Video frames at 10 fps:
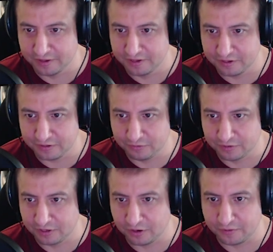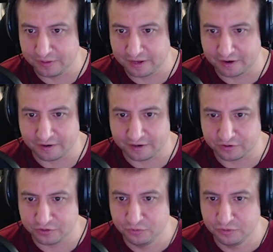You can go in there and
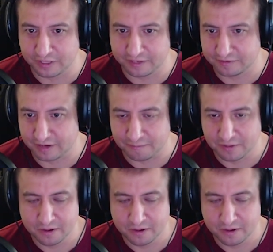tune things up.